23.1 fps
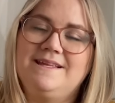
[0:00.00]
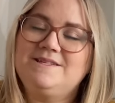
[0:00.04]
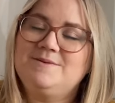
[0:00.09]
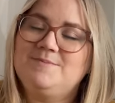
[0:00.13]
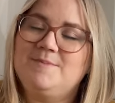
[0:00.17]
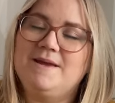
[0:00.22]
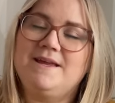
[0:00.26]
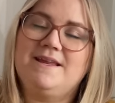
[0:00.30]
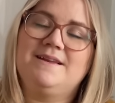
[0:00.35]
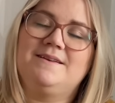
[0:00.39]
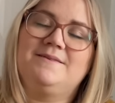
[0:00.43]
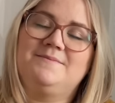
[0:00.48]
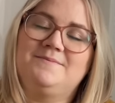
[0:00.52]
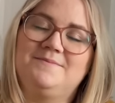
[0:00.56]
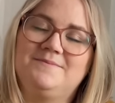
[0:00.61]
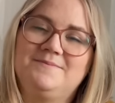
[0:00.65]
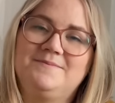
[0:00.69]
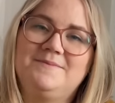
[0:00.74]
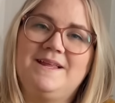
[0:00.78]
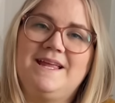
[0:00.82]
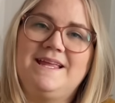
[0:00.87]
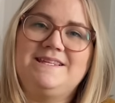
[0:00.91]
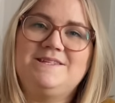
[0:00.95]
been
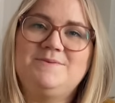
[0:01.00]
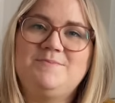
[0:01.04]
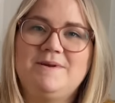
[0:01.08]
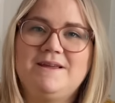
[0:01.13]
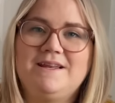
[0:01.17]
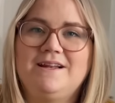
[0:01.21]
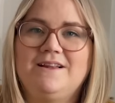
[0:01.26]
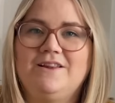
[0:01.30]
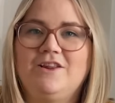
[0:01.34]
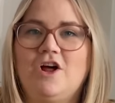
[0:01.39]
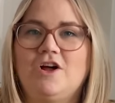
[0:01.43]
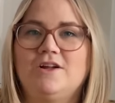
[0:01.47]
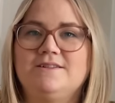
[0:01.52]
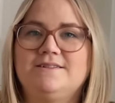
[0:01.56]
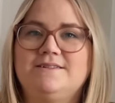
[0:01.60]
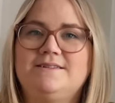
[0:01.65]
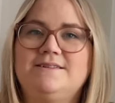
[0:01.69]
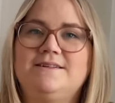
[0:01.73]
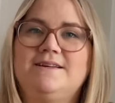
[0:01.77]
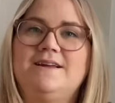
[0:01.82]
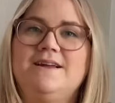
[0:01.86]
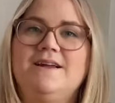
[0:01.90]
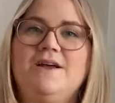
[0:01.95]
a
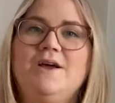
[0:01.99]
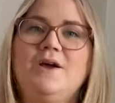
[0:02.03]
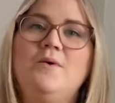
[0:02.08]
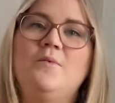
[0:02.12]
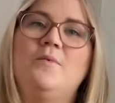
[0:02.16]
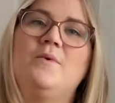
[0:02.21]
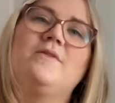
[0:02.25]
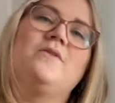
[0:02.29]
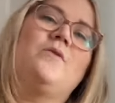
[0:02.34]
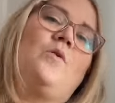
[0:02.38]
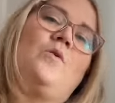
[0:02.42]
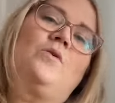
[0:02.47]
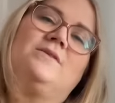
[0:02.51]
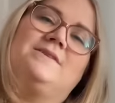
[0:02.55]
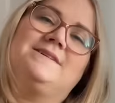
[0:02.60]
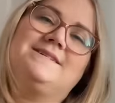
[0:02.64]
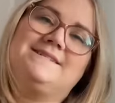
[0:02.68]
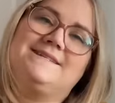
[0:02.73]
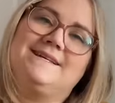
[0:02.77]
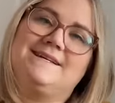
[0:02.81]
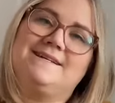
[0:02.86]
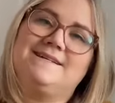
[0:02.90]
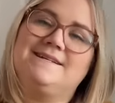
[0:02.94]
lot with all the
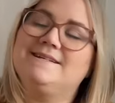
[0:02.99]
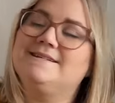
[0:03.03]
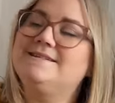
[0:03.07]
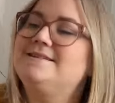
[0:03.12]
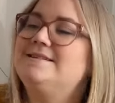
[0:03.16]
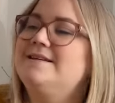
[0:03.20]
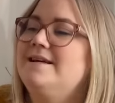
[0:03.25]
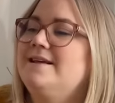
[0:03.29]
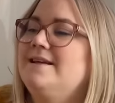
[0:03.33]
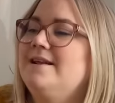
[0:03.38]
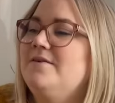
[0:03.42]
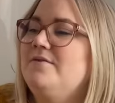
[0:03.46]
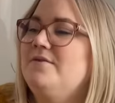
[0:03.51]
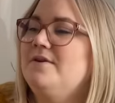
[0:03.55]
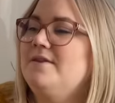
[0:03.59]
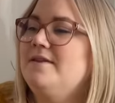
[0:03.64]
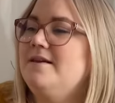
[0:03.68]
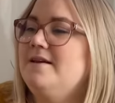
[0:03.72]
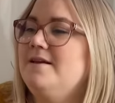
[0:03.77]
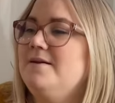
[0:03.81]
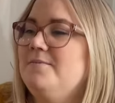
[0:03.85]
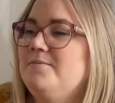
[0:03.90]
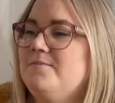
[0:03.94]
sickness and
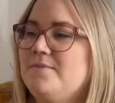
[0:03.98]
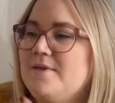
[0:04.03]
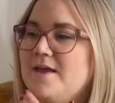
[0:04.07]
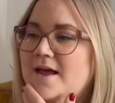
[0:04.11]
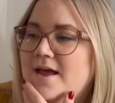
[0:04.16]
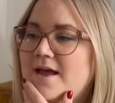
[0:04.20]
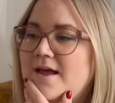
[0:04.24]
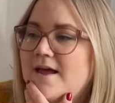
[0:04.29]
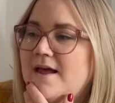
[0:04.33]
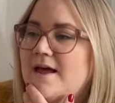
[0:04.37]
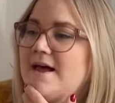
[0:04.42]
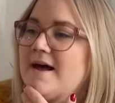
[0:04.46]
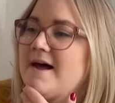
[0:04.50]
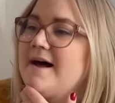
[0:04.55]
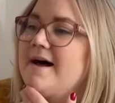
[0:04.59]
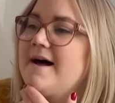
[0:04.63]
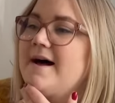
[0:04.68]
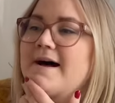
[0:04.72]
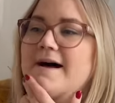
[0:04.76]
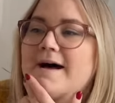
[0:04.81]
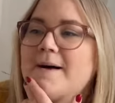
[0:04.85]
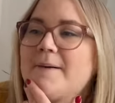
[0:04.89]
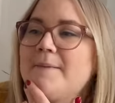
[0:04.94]
everything.
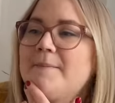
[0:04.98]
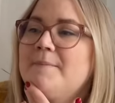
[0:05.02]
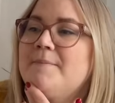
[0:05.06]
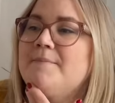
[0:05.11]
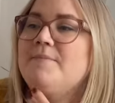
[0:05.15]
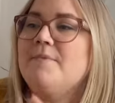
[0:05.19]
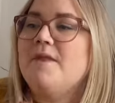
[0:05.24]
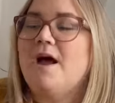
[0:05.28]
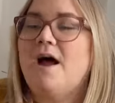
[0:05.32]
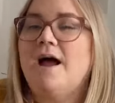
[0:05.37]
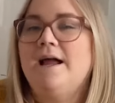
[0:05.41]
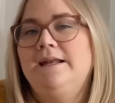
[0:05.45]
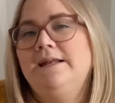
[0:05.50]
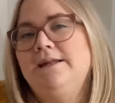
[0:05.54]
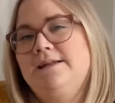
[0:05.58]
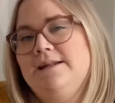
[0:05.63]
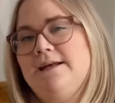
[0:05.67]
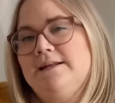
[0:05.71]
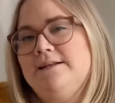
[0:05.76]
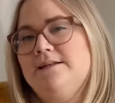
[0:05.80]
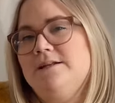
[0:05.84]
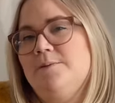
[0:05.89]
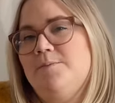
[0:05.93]
I did
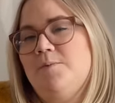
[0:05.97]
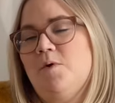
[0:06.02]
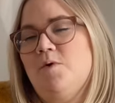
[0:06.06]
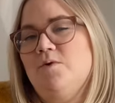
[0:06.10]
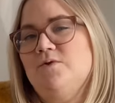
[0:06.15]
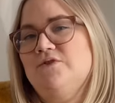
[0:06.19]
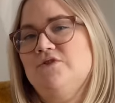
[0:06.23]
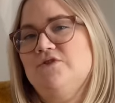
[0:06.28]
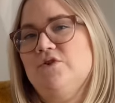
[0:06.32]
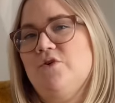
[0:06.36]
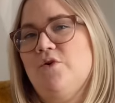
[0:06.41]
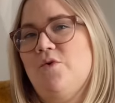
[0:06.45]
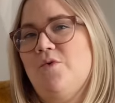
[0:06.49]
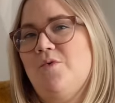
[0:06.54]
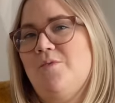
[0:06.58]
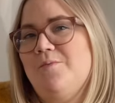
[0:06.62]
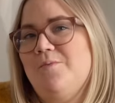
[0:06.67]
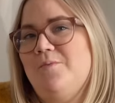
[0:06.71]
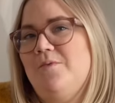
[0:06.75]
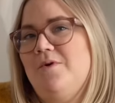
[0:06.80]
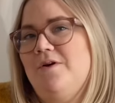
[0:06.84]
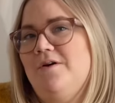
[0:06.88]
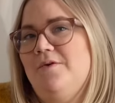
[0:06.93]
end up
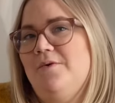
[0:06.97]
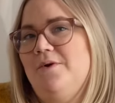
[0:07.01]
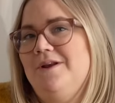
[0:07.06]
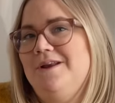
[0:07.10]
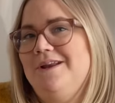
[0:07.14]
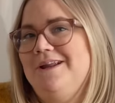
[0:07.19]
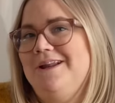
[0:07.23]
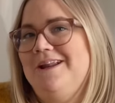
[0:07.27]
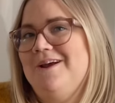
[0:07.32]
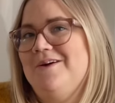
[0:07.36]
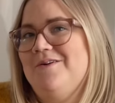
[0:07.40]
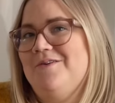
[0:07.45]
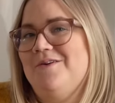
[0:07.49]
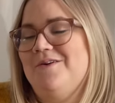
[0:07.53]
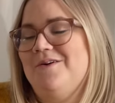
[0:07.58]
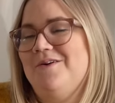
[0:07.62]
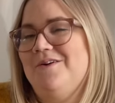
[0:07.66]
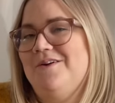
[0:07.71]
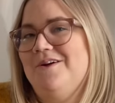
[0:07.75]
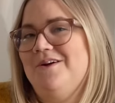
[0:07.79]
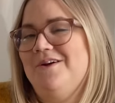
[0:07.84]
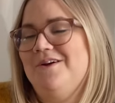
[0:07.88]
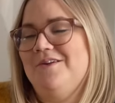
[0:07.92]
also knitting
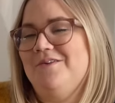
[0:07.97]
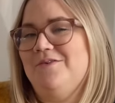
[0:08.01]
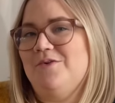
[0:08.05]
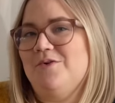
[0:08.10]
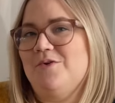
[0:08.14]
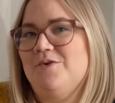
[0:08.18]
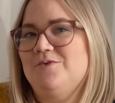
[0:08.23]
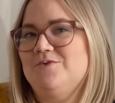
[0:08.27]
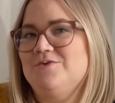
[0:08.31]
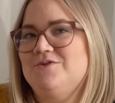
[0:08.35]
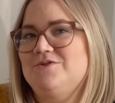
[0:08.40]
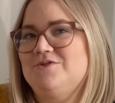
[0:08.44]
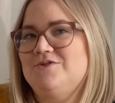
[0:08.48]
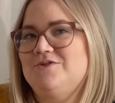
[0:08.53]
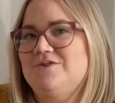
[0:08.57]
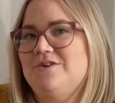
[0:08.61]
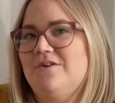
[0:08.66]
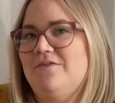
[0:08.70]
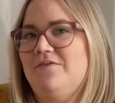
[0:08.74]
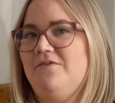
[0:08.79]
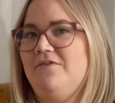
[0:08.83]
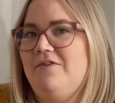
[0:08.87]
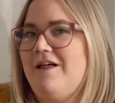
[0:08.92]
on those
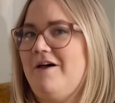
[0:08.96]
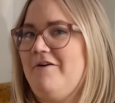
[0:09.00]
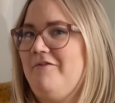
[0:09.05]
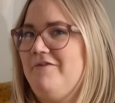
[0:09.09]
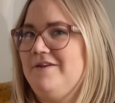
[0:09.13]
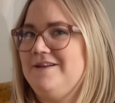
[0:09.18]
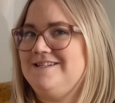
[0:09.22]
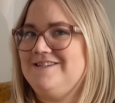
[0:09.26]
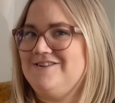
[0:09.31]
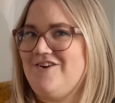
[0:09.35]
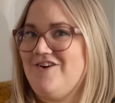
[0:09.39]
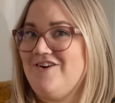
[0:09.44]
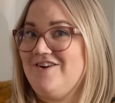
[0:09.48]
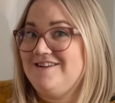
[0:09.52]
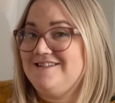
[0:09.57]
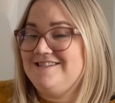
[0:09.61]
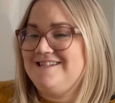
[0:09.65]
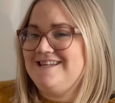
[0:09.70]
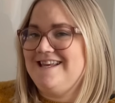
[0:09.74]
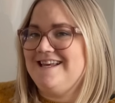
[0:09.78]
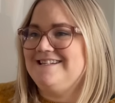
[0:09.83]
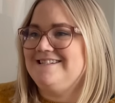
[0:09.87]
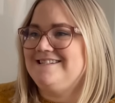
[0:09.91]
fluffy socks
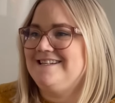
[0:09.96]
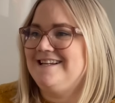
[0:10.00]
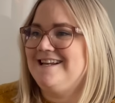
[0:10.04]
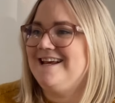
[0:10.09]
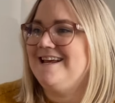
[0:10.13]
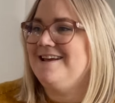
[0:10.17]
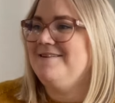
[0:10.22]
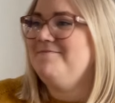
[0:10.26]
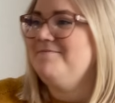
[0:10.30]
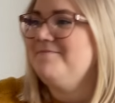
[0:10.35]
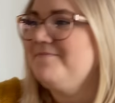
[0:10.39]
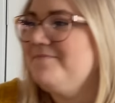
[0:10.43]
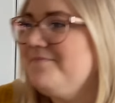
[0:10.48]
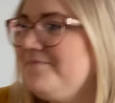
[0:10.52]
yesterday.